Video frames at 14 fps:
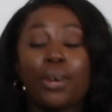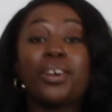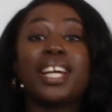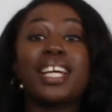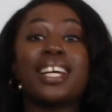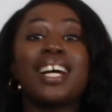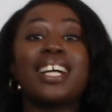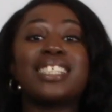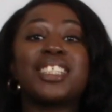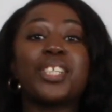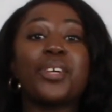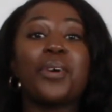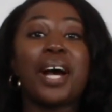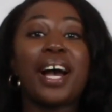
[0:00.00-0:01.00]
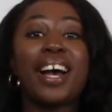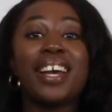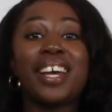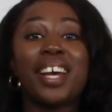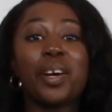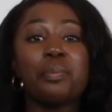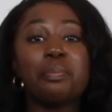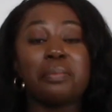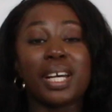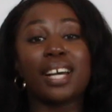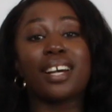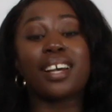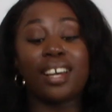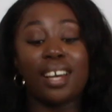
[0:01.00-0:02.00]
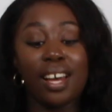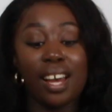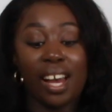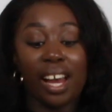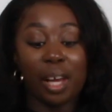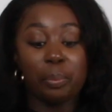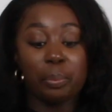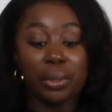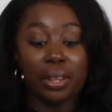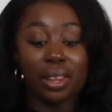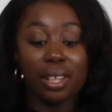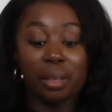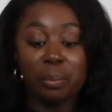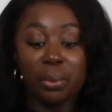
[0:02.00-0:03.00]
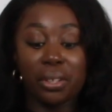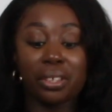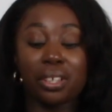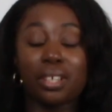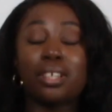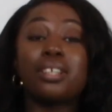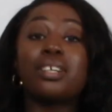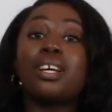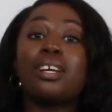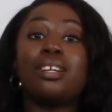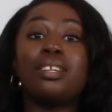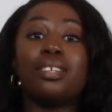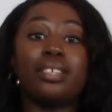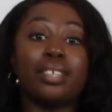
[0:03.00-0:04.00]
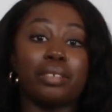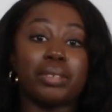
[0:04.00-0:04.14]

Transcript: Okay guys, so I am back. I put the burger in the